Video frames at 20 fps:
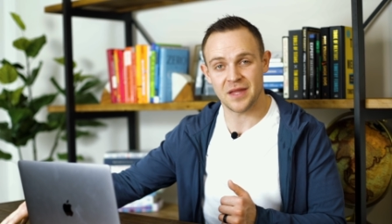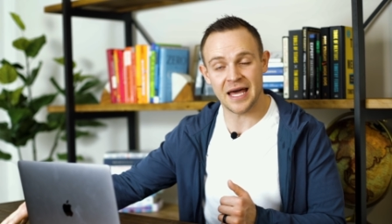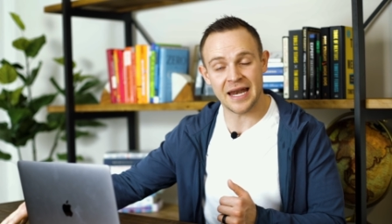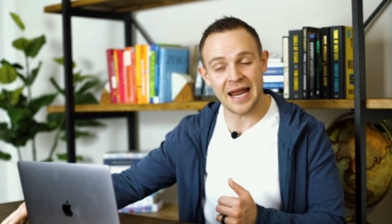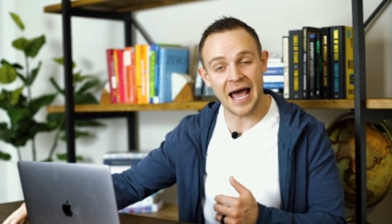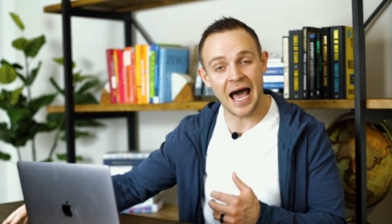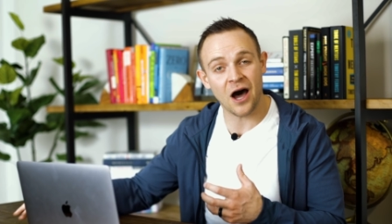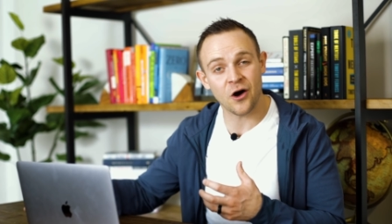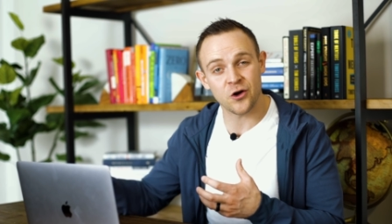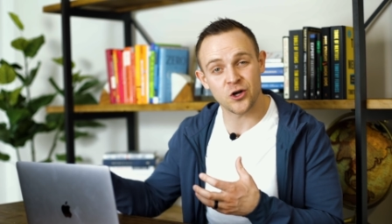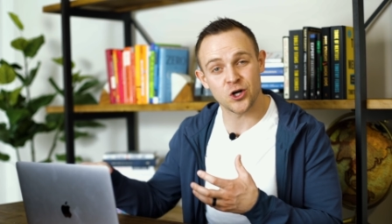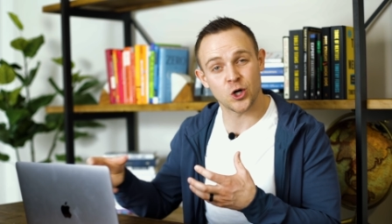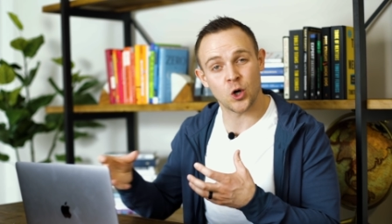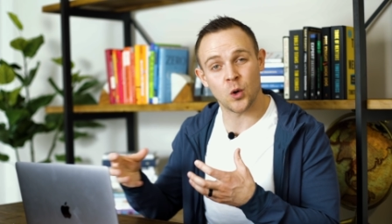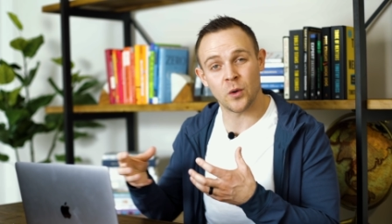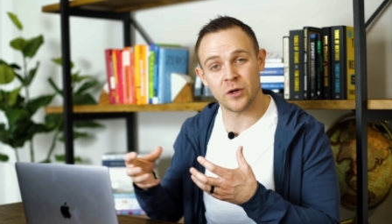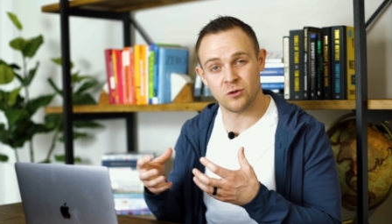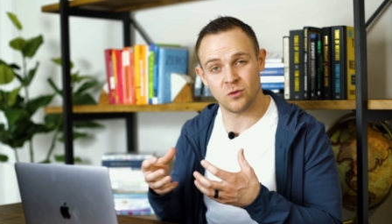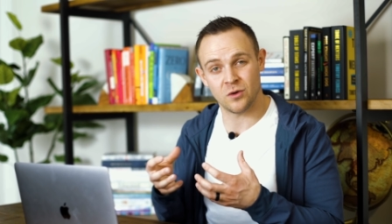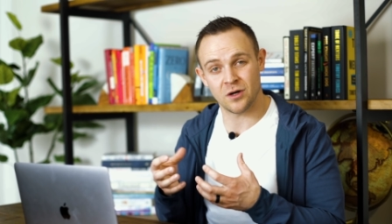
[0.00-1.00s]
and how you're
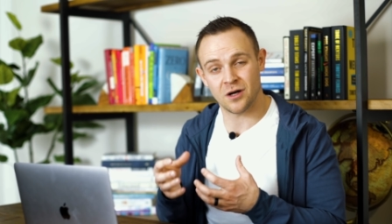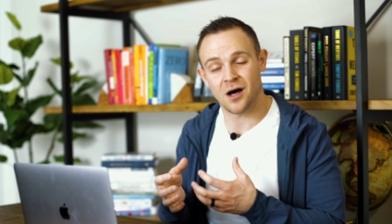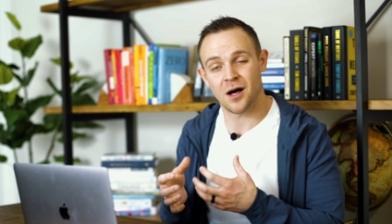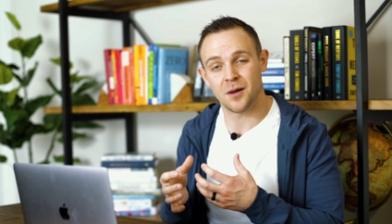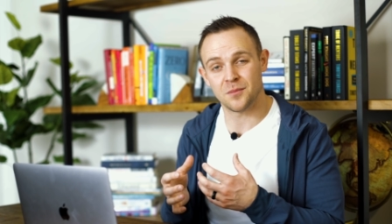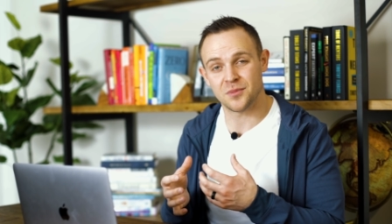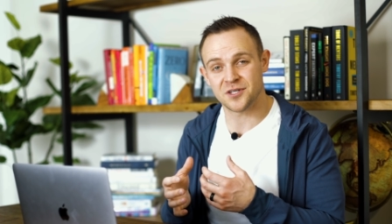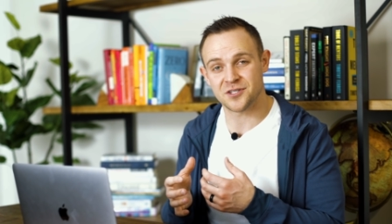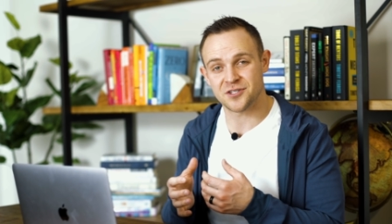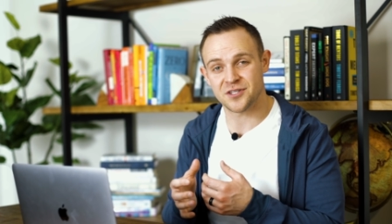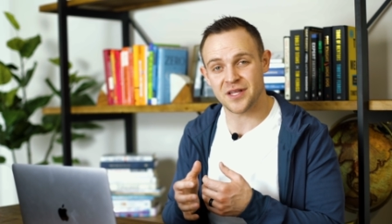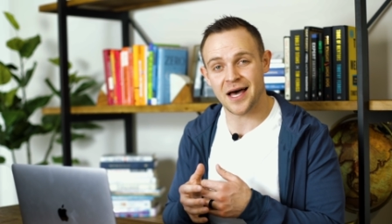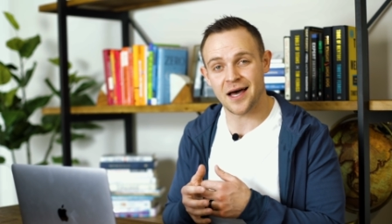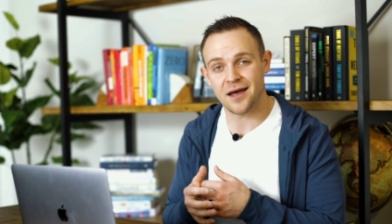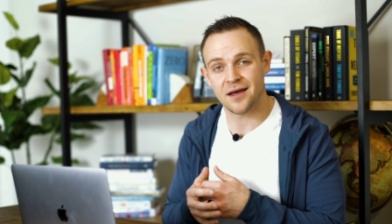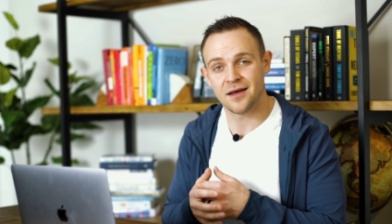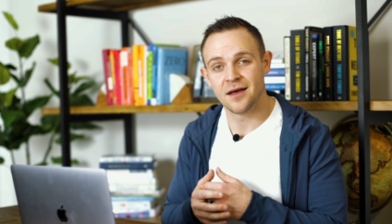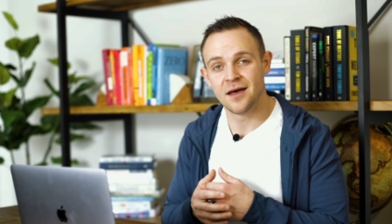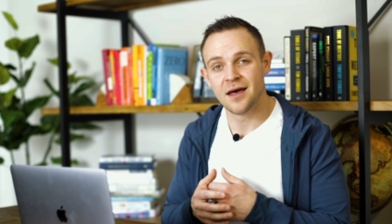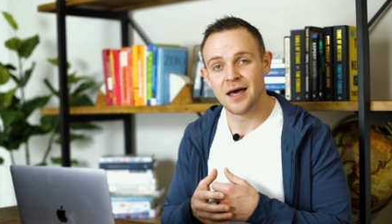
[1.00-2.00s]
going to accomplish
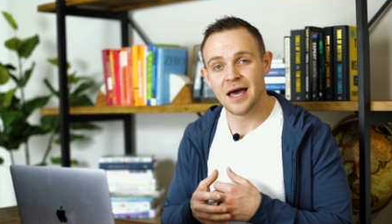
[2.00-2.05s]
that.